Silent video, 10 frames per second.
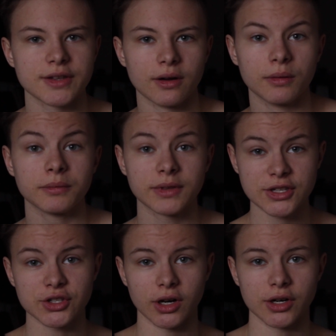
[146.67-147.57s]
So
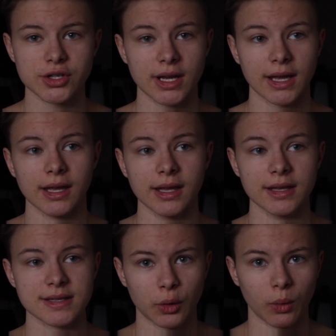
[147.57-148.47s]
discharge
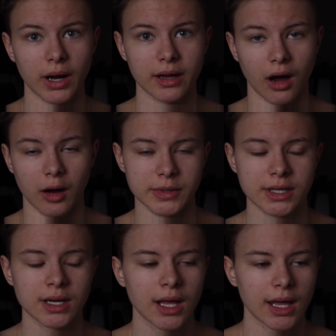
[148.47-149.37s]
is quite
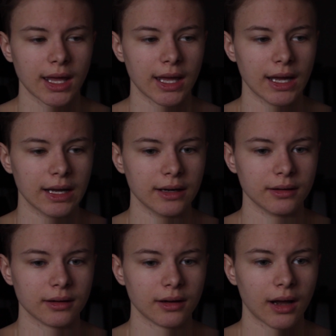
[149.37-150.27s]
common
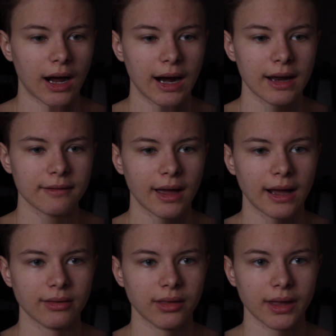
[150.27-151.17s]
and I have
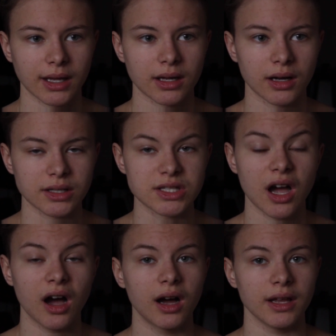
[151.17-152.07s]
had like a
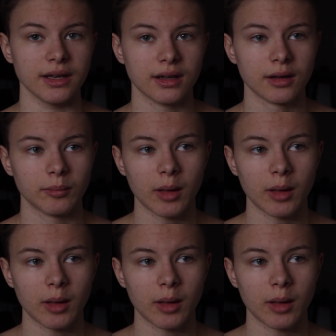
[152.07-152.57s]
ton.